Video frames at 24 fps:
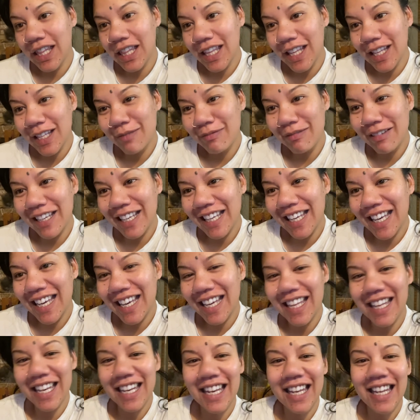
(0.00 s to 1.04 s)
Here's my
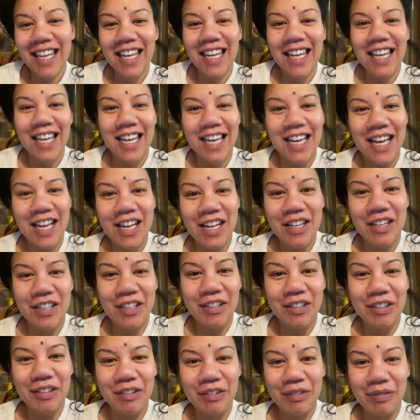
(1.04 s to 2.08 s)
cat.
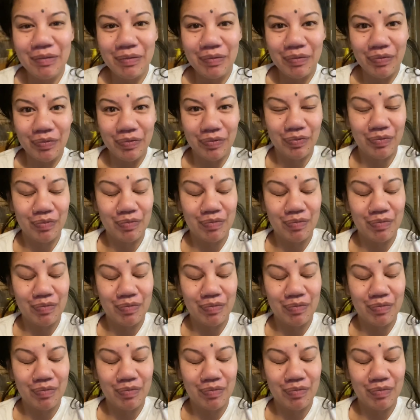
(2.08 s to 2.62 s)
And